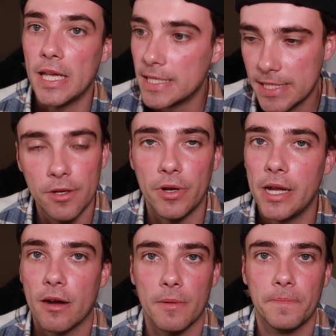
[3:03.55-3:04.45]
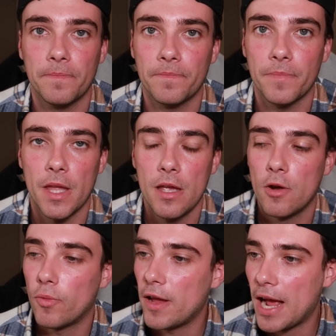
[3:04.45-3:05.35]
is still here, right?